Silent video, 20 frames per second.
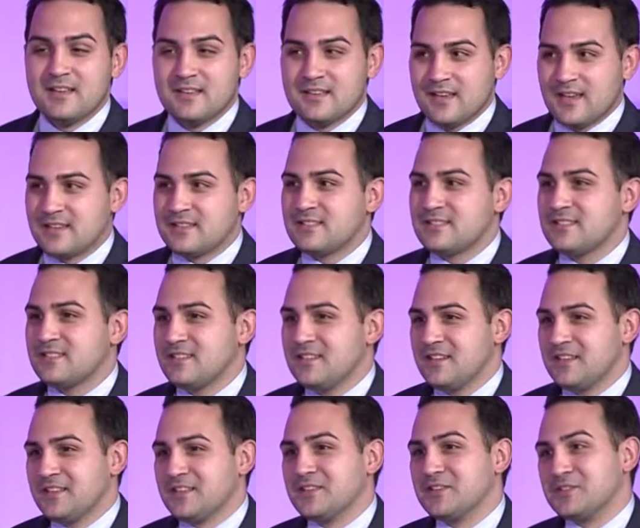Yes,
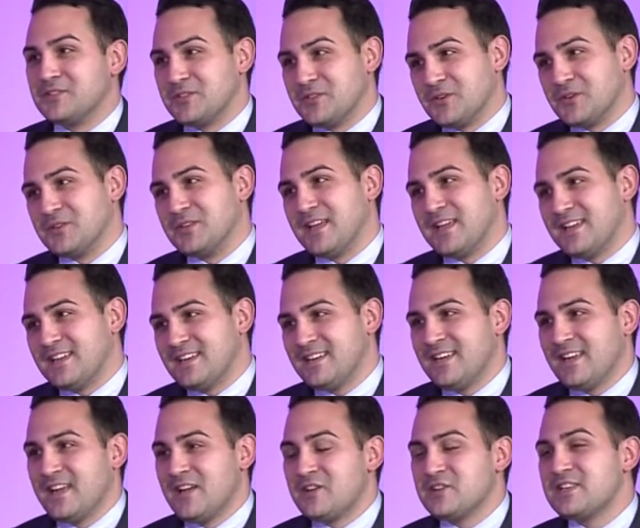little to no debt.
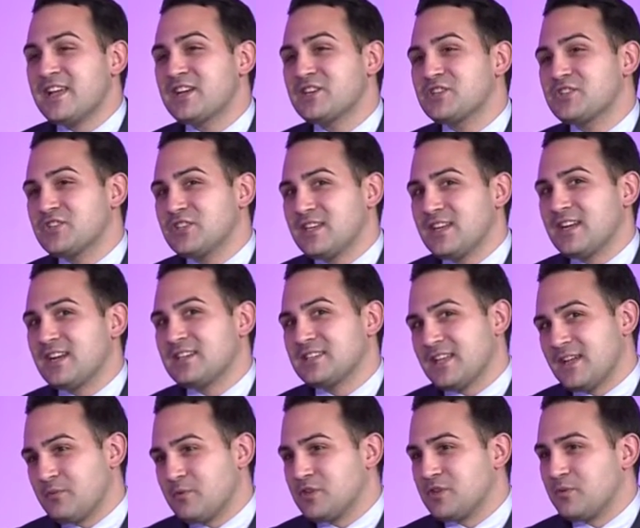It was actually, because
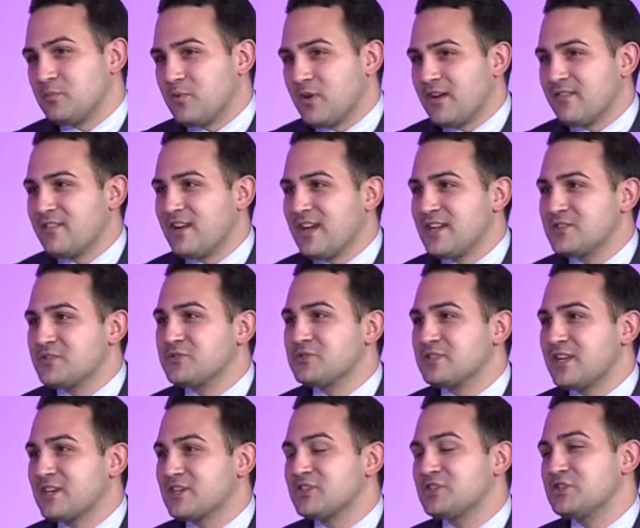I went to private high school, it was
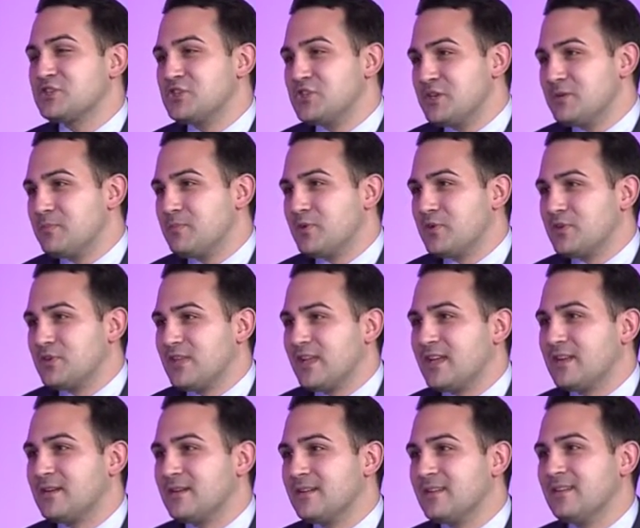actually cheaper
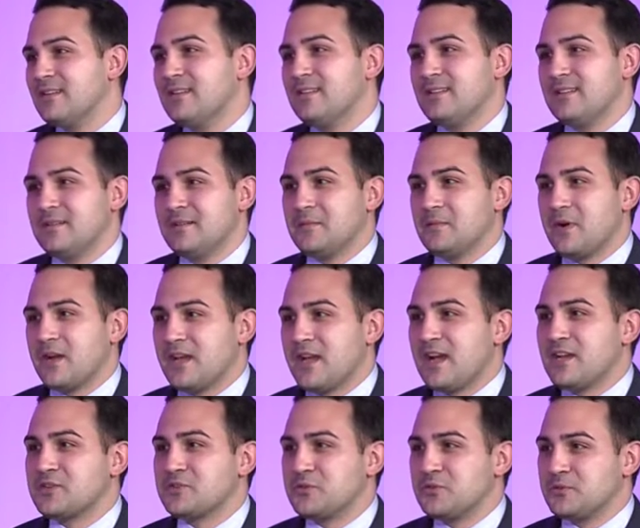than my
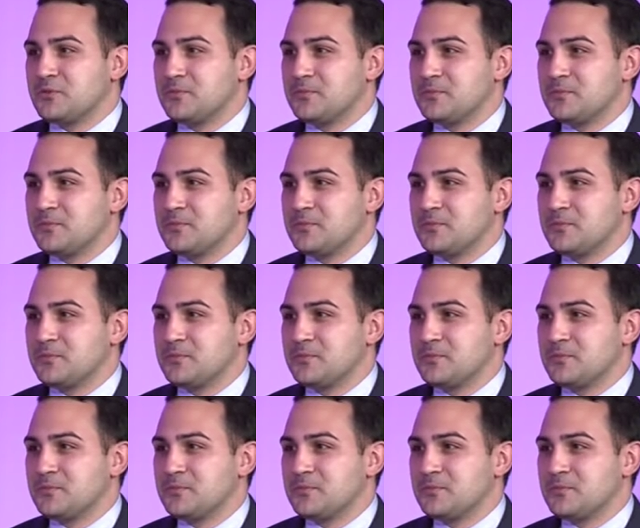high school.